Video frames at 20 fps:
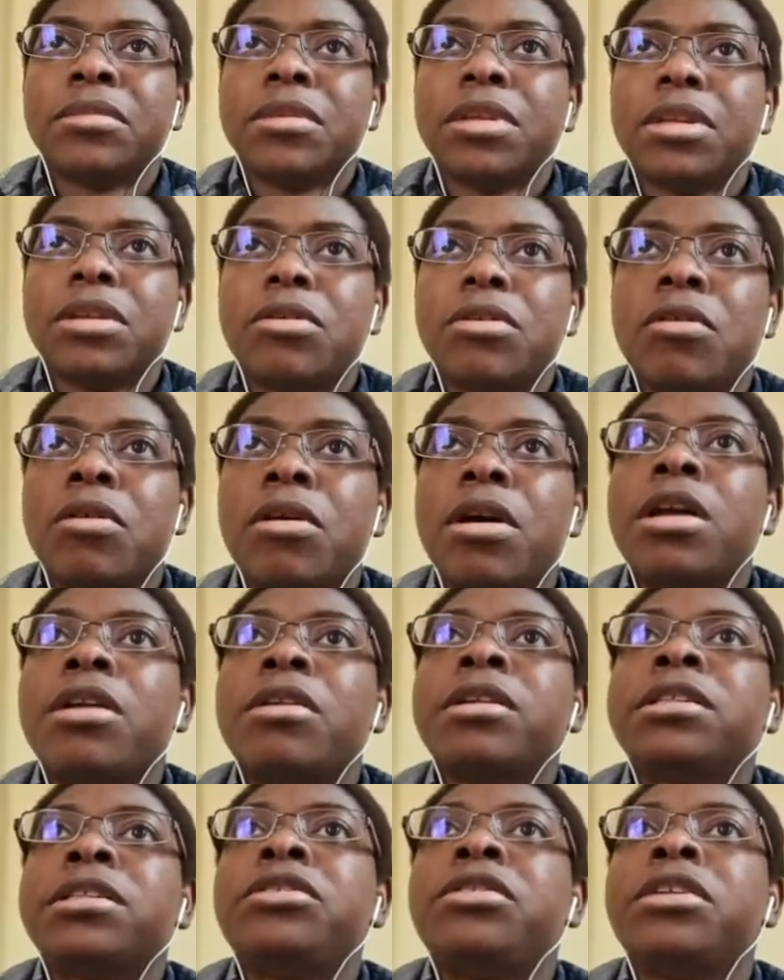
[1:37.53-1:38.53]
or a
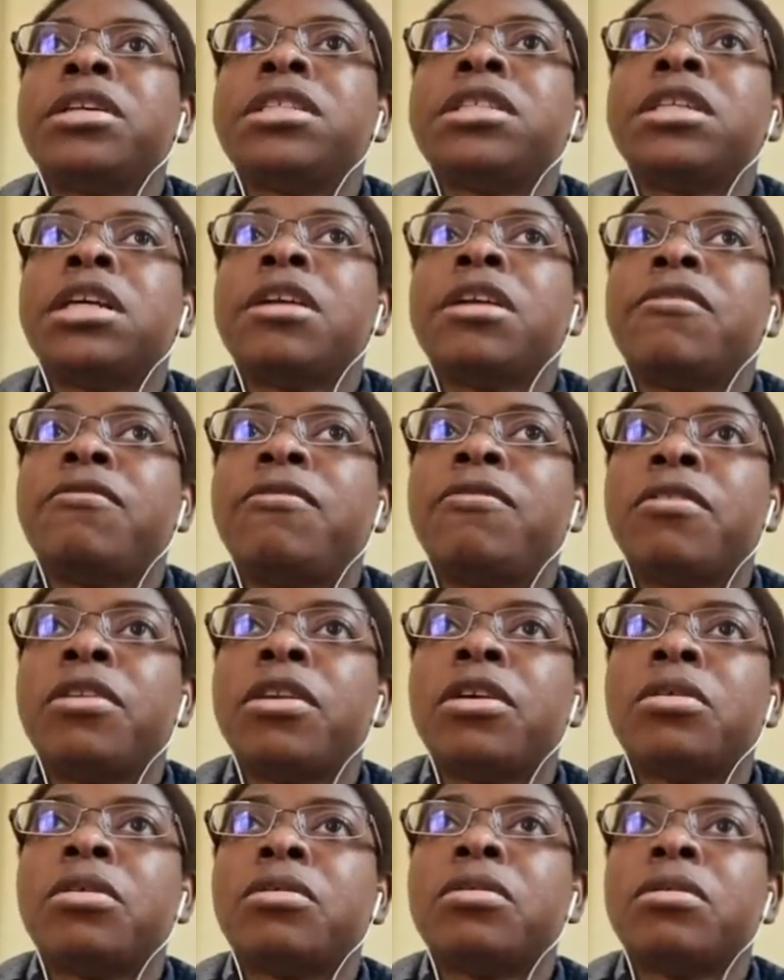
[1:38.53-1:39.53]
restriction of
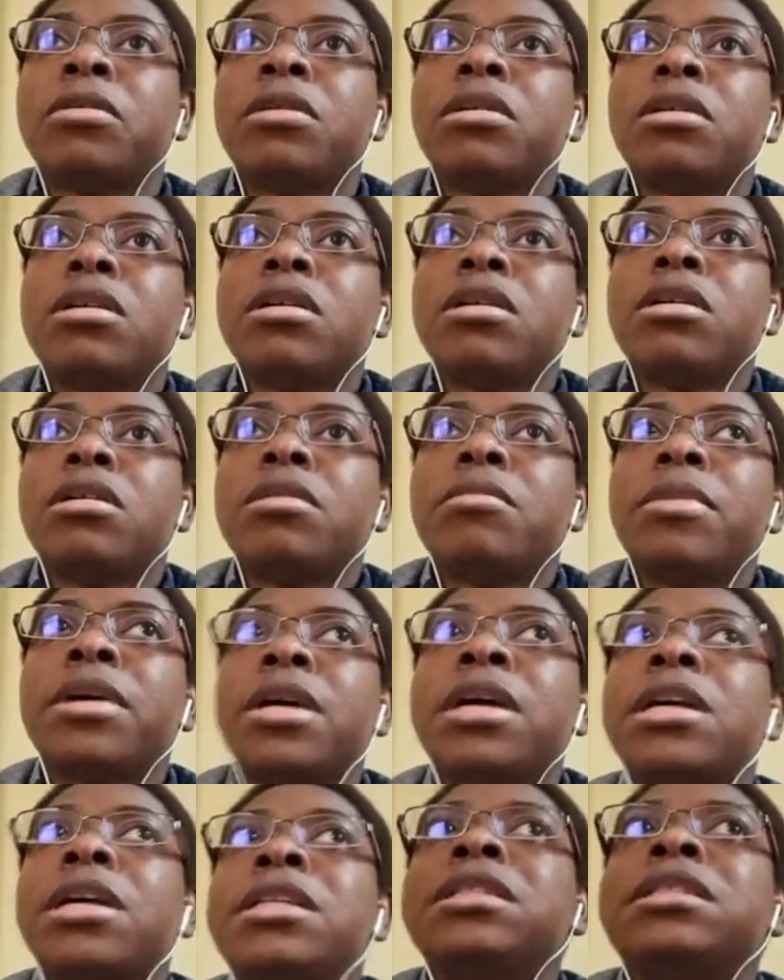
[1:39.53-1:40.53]
flow
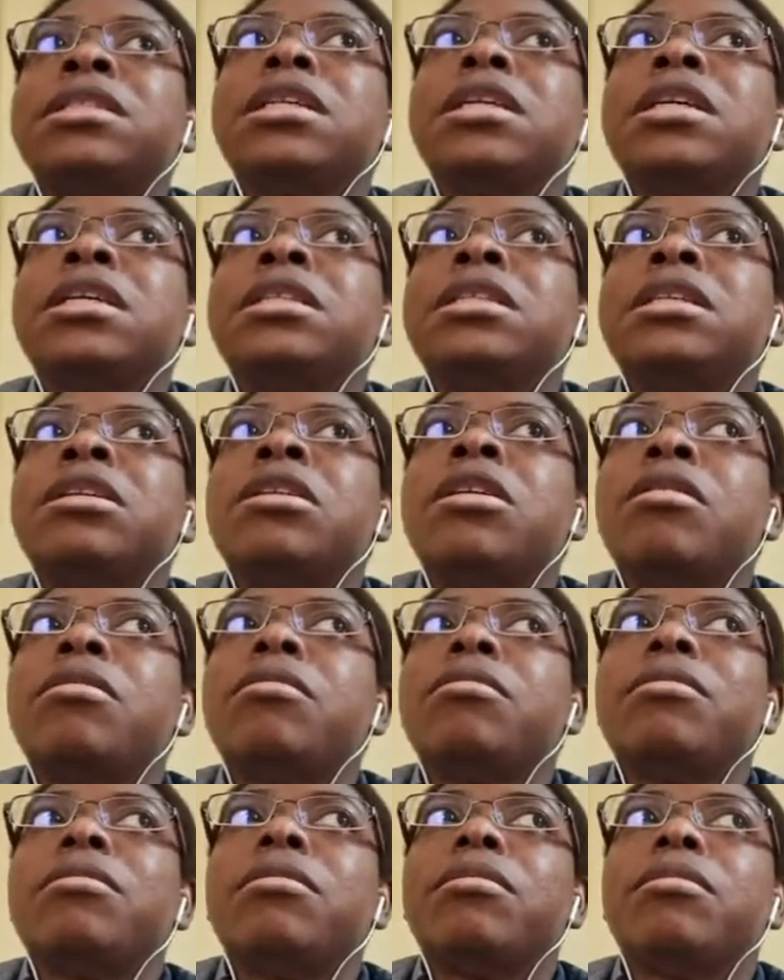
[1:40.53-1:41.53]
because it's not
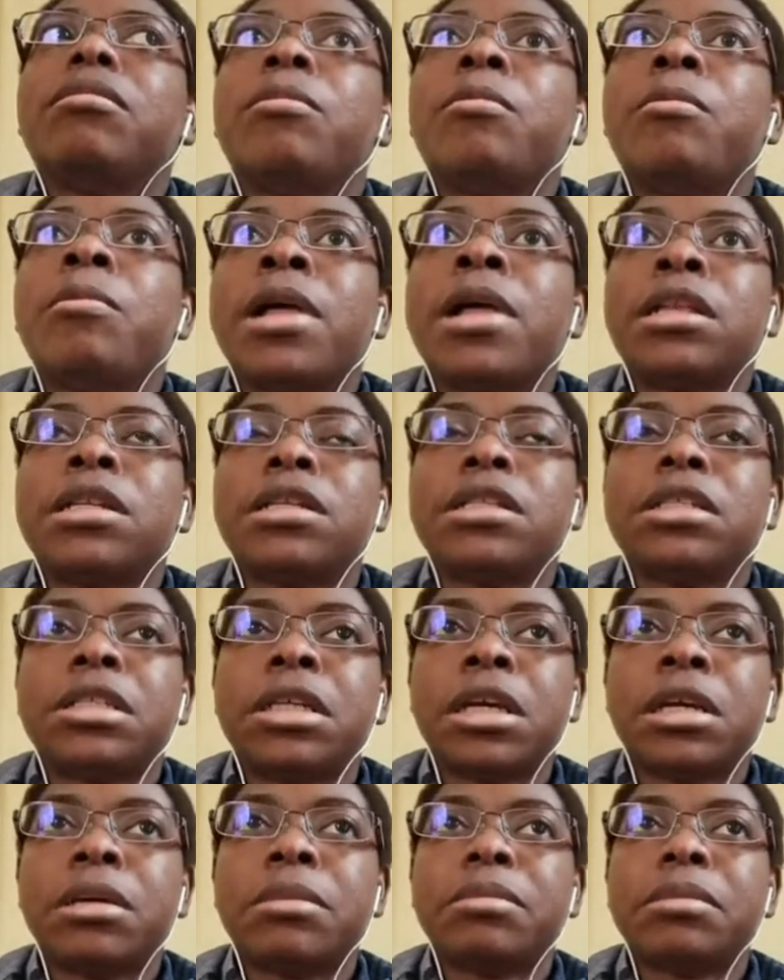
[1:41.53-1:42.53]
well
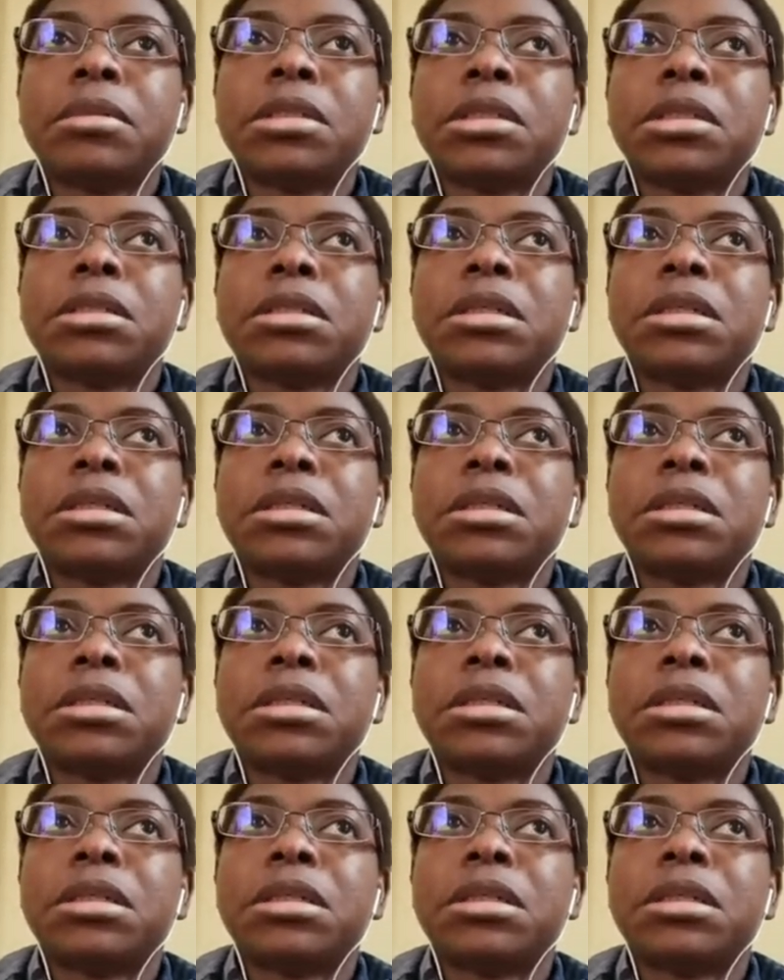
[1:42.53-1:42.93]
shaped.